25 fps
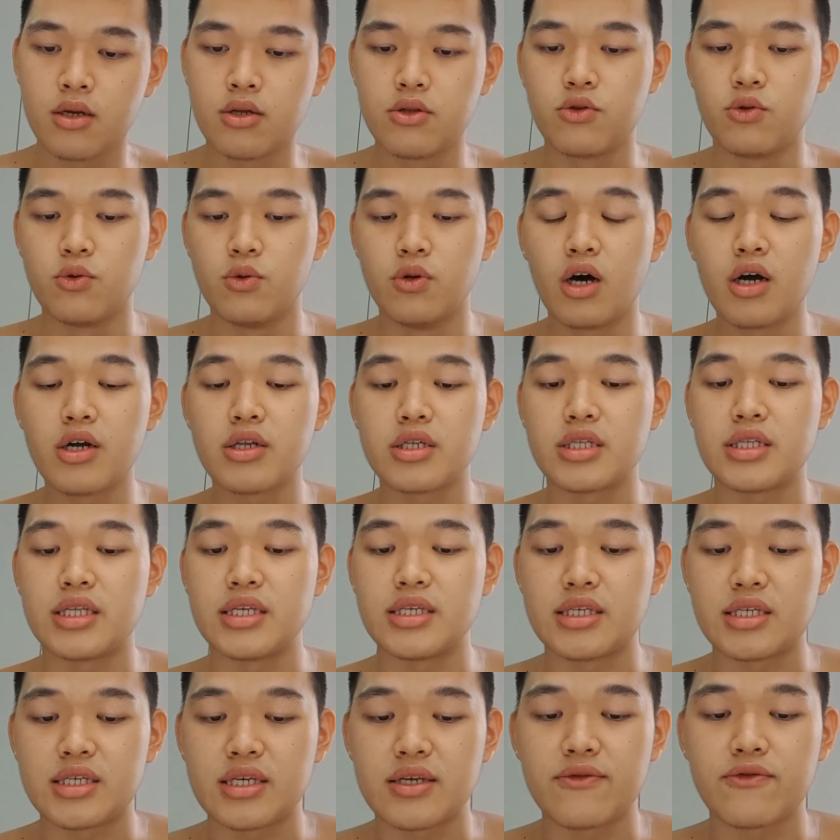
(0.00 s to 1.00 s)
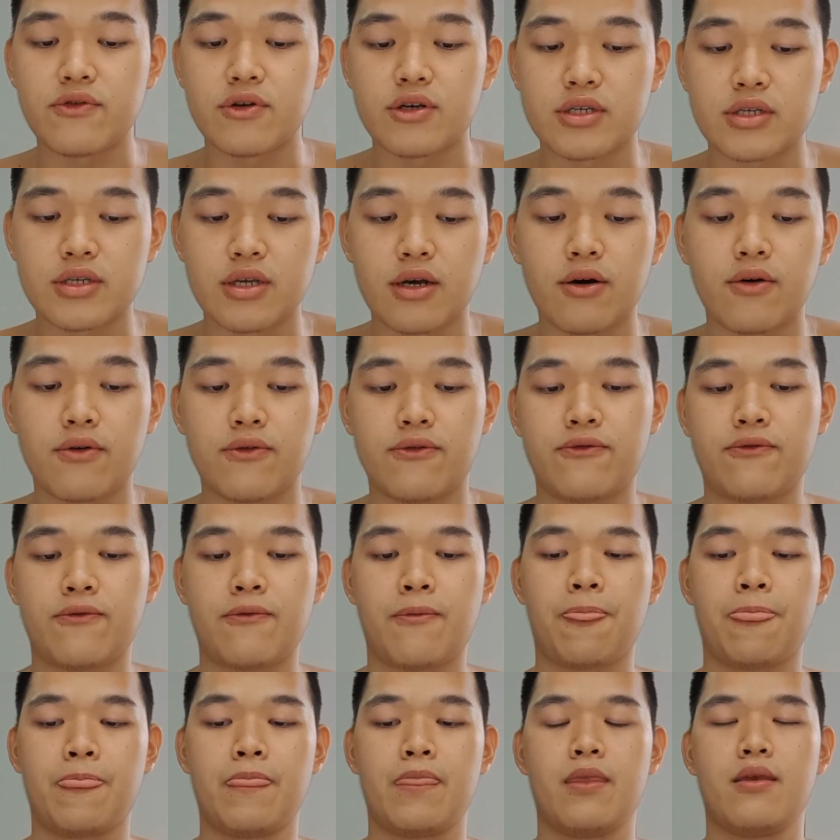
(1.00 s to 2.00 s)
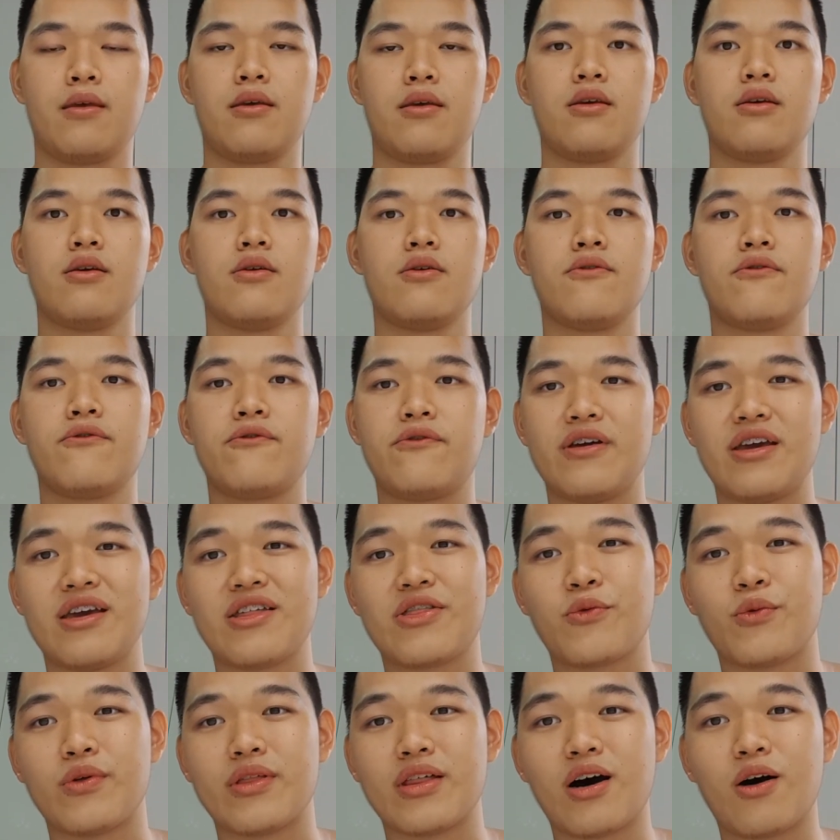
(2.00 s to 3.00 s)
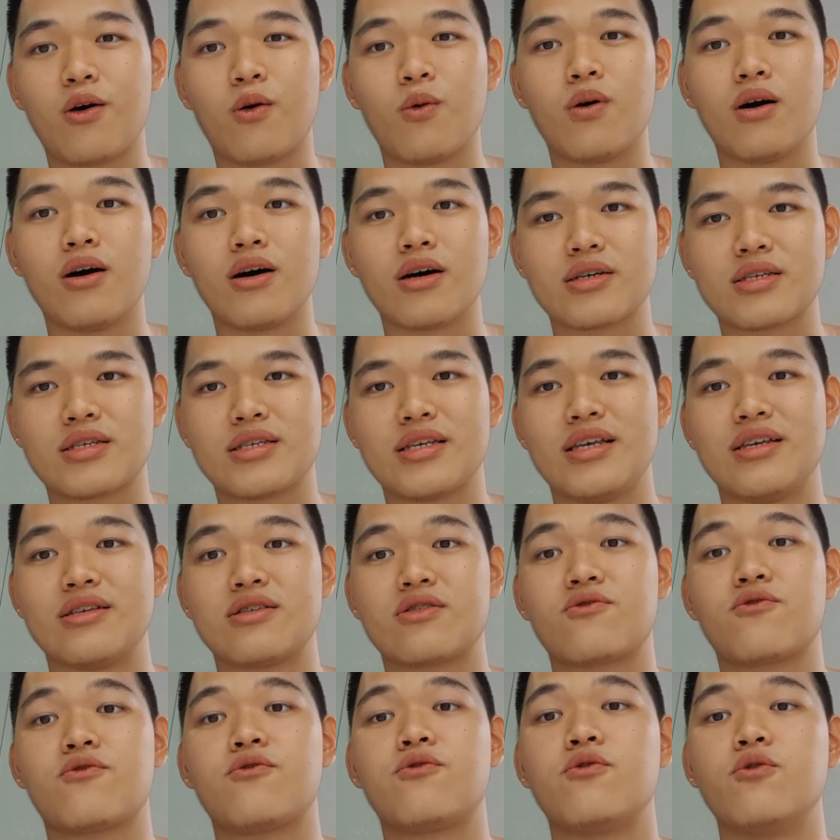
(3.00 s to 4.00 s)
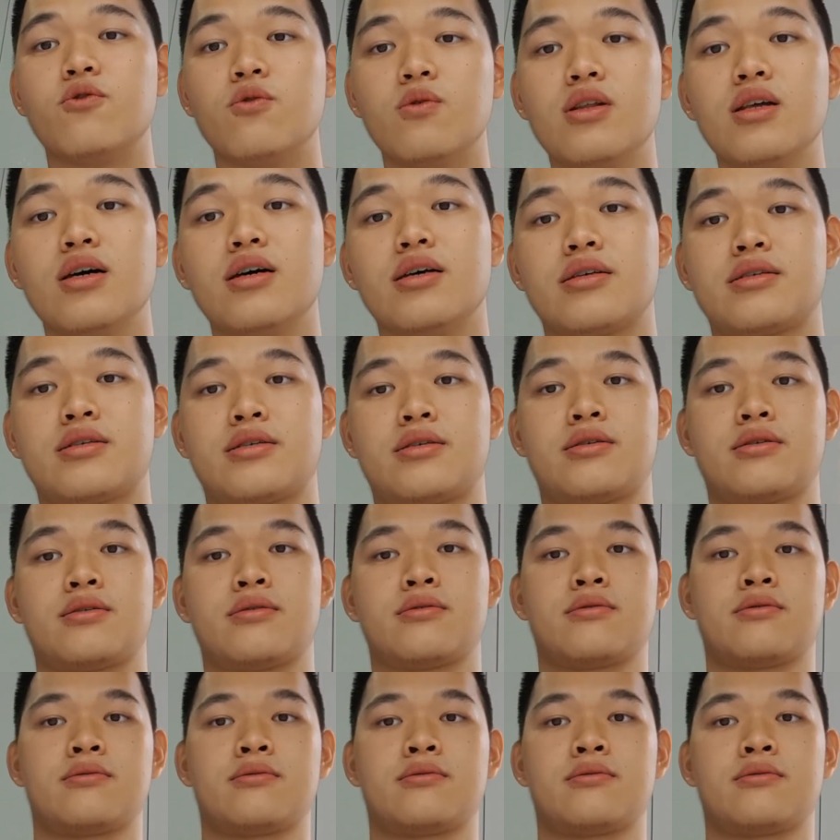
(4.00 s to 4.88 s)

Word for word: Do not deceive yourself. Faith without works is fruitless.